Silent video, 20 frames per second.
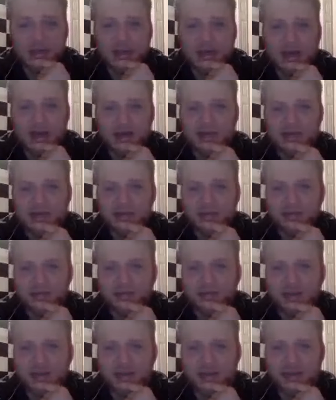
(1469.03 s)
"And do you
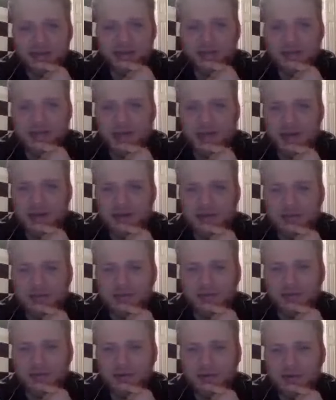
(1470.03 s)
take this man to be
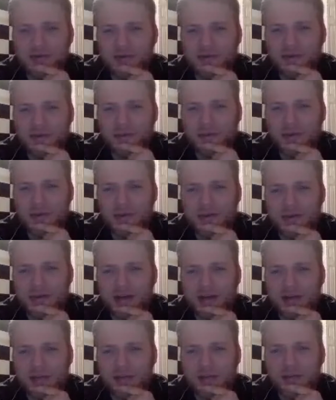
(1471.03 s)
your lawfully wedded
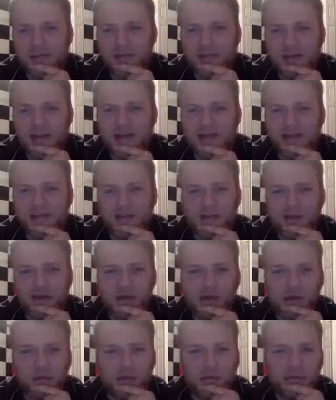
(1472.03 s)
husband, to have and to
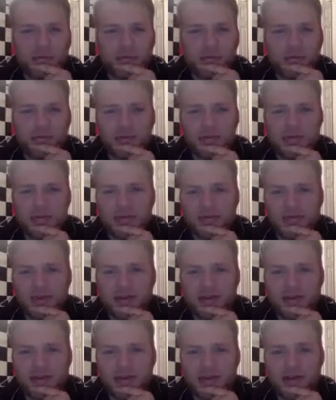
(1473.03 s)
hold through sickness and
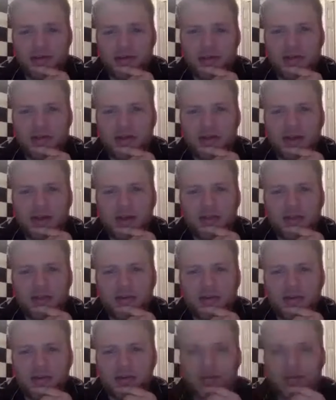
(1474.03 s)
in health as
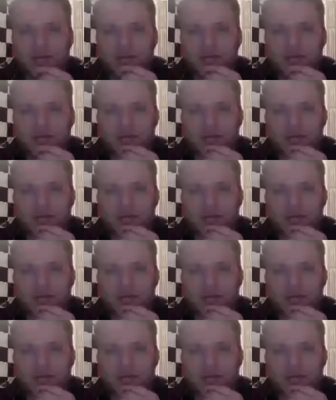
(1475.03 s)
long as you